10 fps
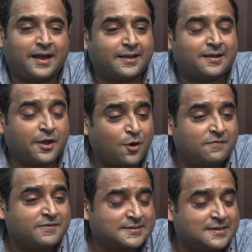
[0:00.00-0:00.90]
I I
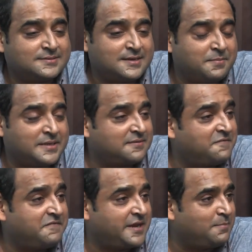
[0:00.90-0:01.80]
always consider
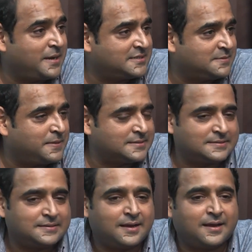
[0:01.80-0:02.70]
myself a very blessed person.